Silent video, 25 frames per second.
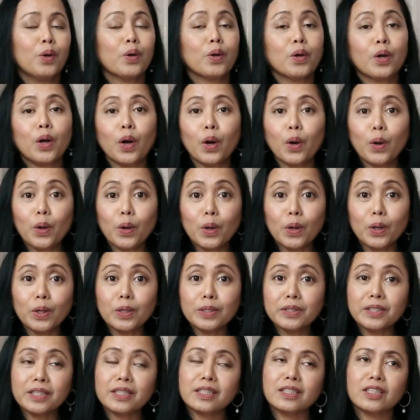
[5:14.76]

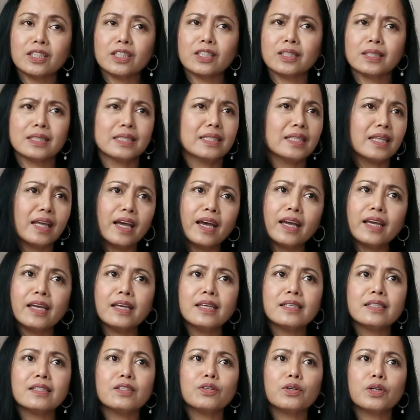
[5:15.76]
cold, it's just
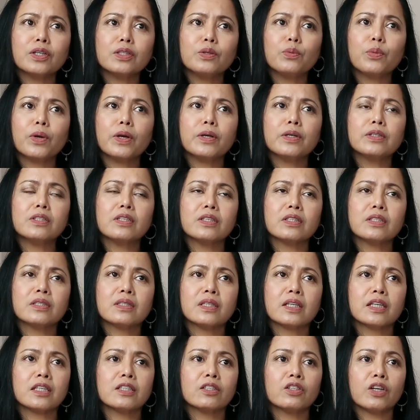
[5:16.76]
nice. You can wear just
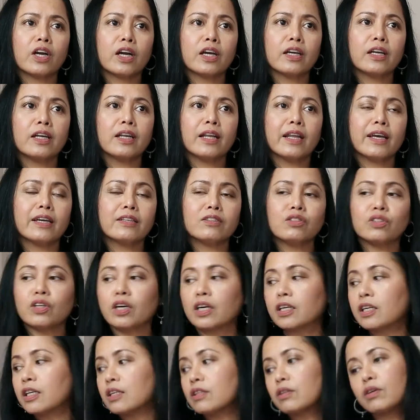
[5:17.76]
a jacket, light
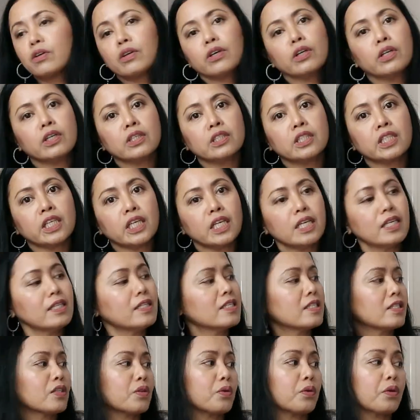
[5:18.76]
jacket, or a
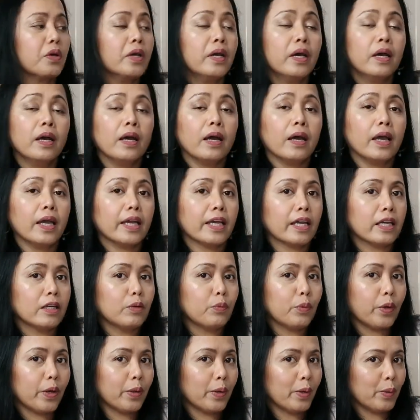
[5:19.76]
jeans. So I
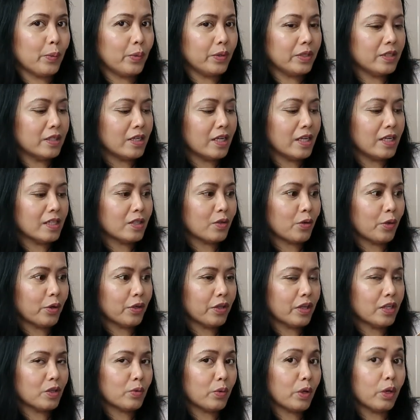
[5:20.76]
can wear it with jeans or
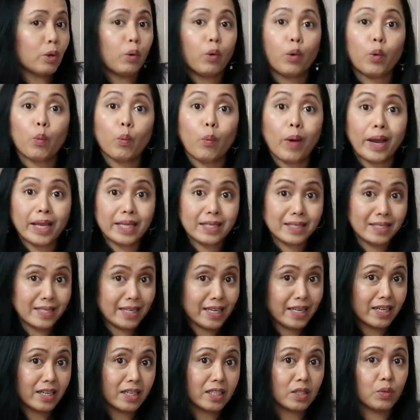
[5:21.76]
this one, or white
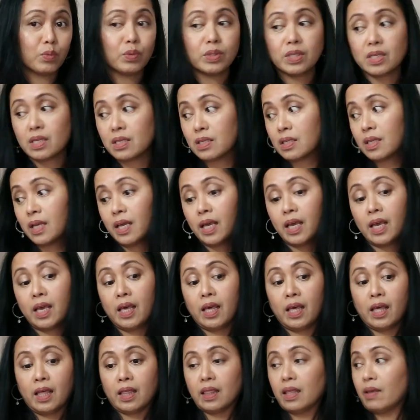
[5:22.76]
sneakers, which is
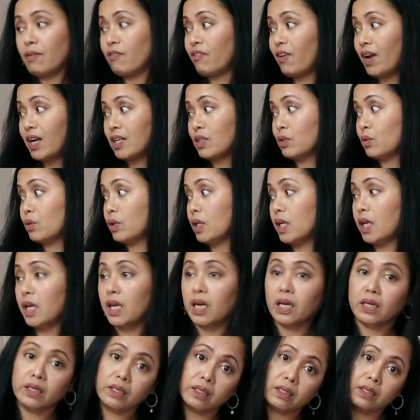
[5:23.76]
the fashion
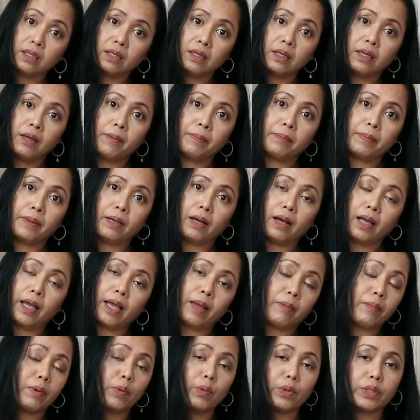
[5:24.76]
here.
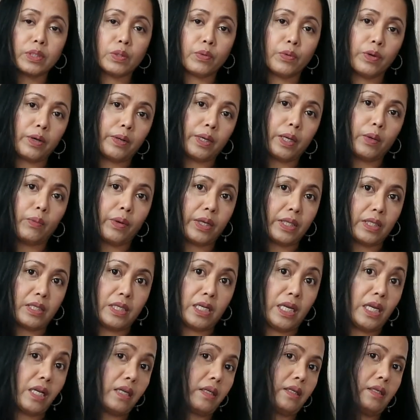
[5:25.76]
Everyone's wearing white
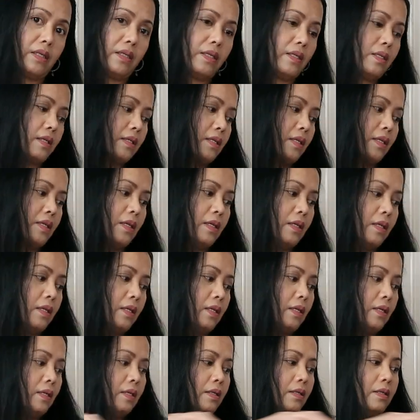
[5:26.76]
sneakers,
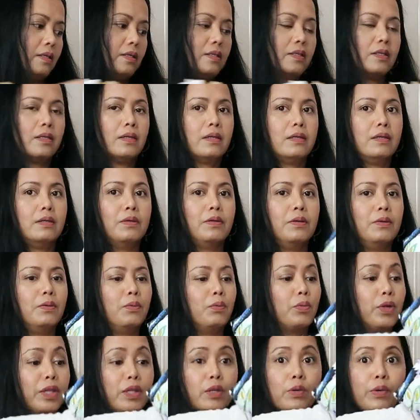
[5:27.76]
so
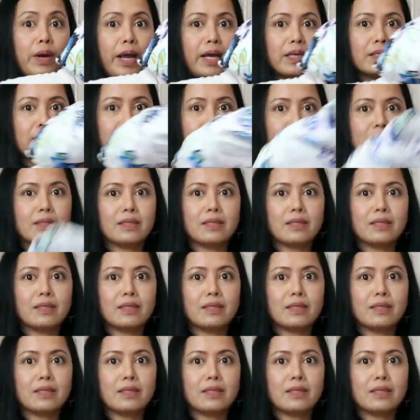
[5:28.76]
with dresses,